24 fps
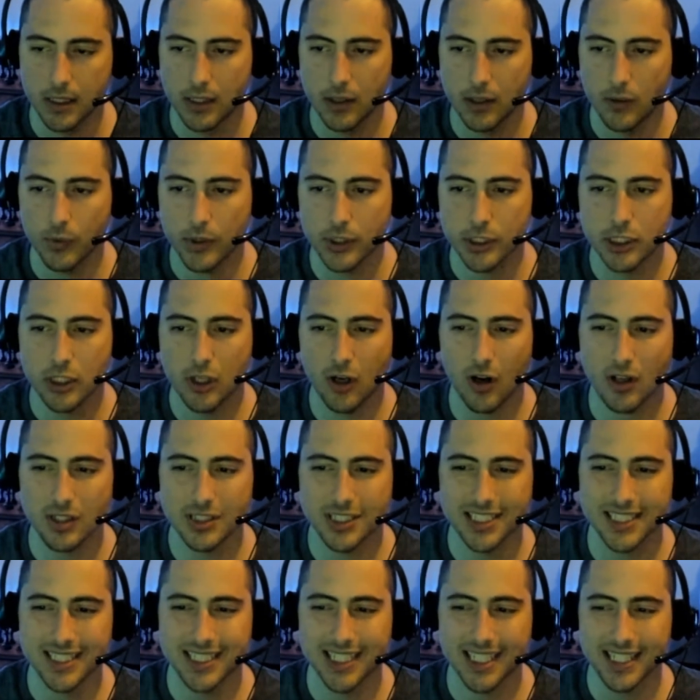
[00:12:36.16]
Which
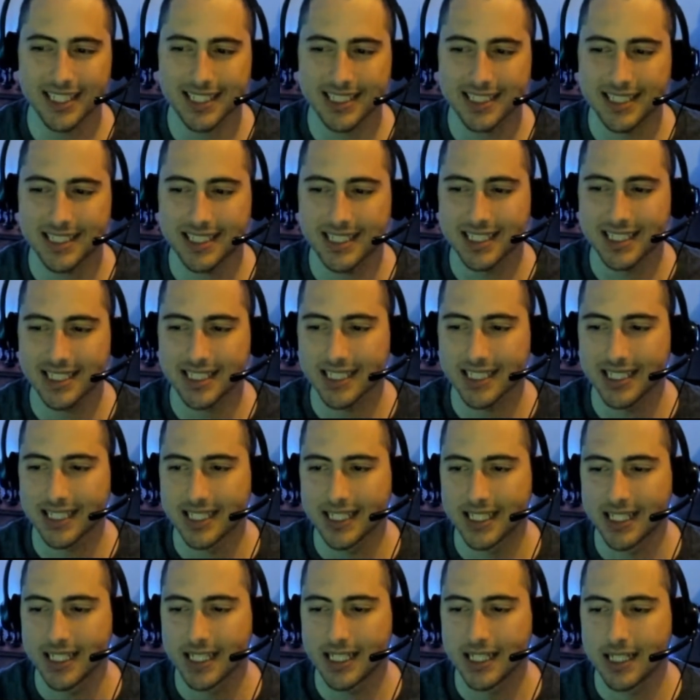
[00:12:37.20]
causes this.
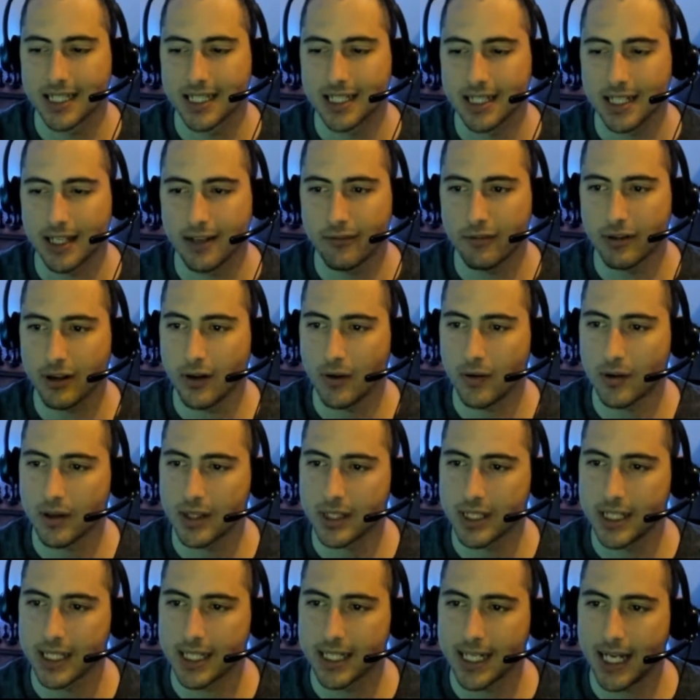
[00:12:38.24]
If we go to
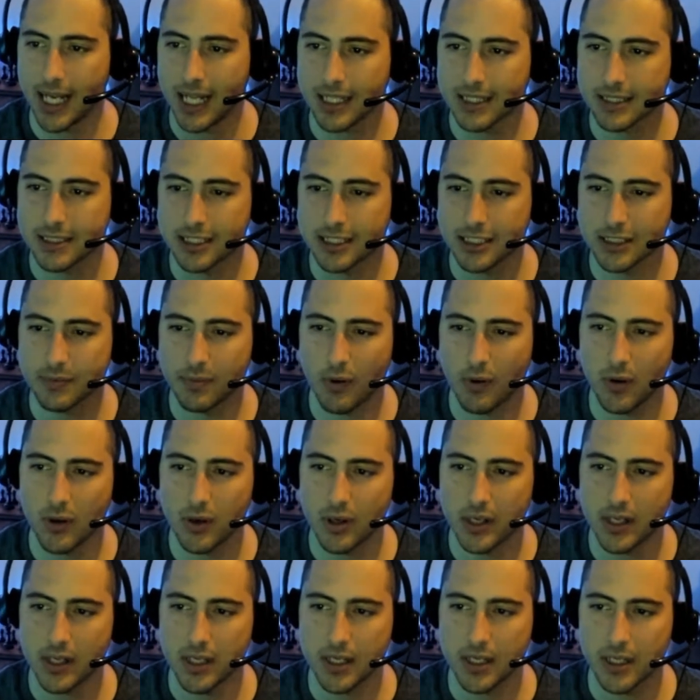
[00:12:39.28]
the analysis
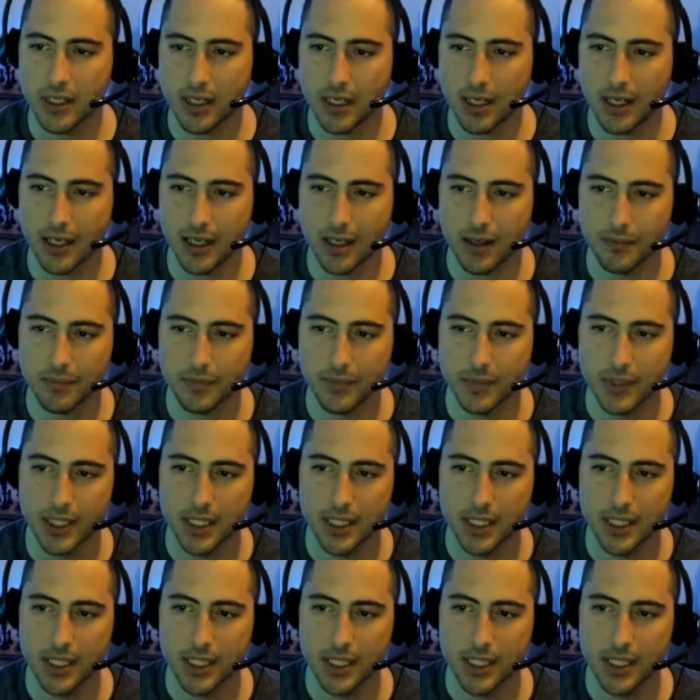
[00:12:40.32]
board, um,